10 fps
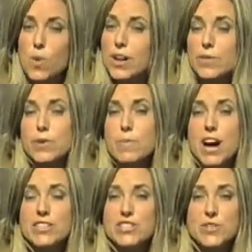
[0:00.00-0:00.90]
I'm
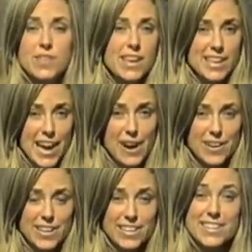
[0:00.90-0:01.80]
completely in the online world, and
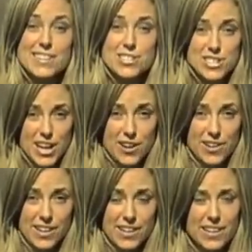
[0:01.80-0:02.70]
I see that the
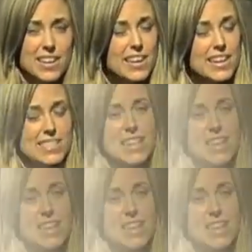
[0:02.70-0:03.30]
TV side